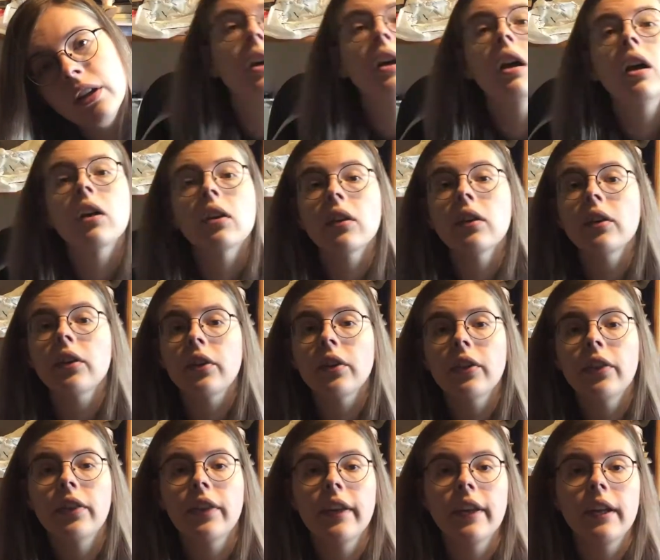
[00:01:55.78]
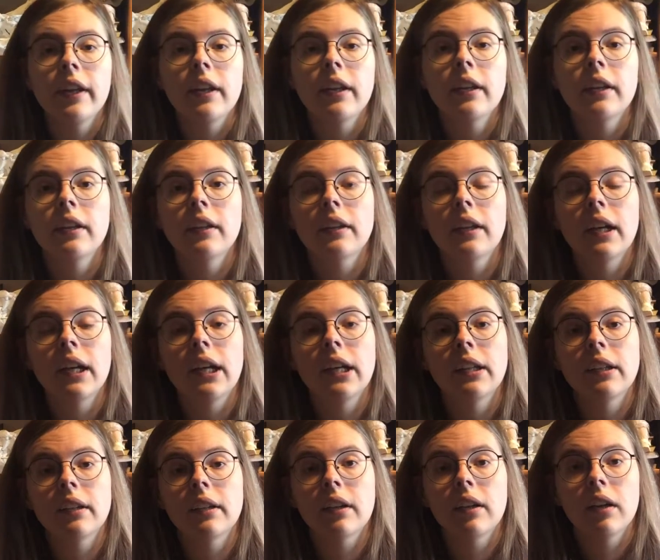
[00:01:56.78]
Another good thing that
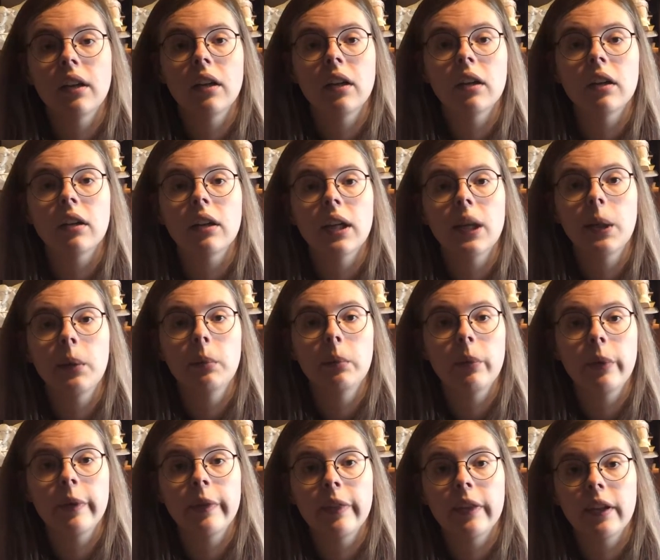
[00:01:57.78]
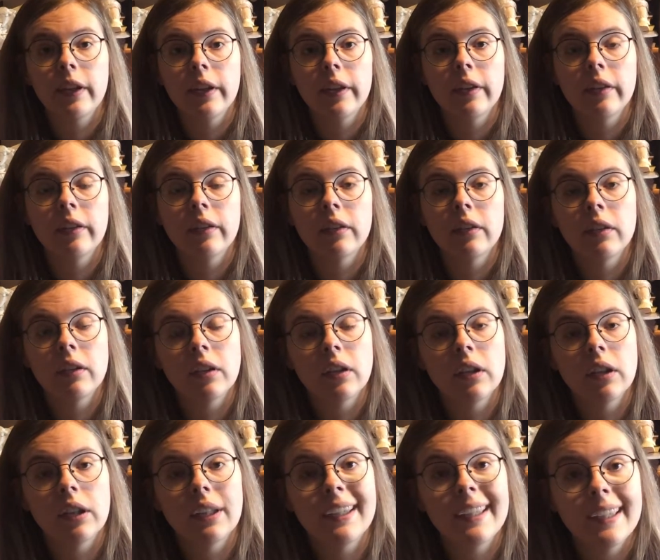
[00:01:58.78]
came with this
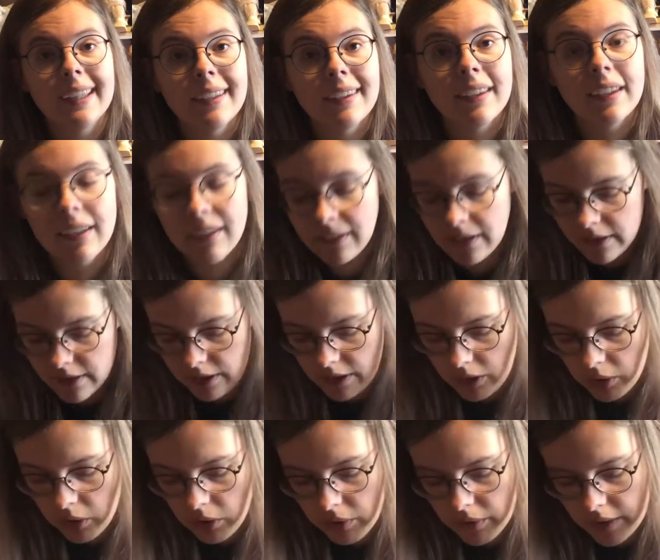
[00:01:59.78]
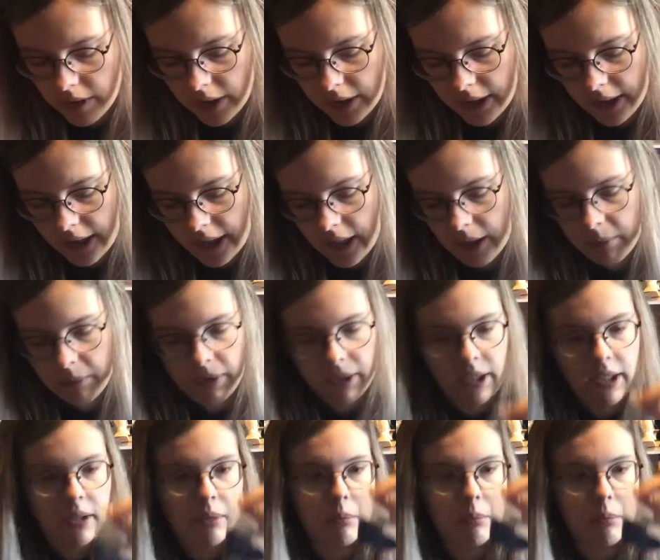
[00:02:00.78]
kit is that they already came in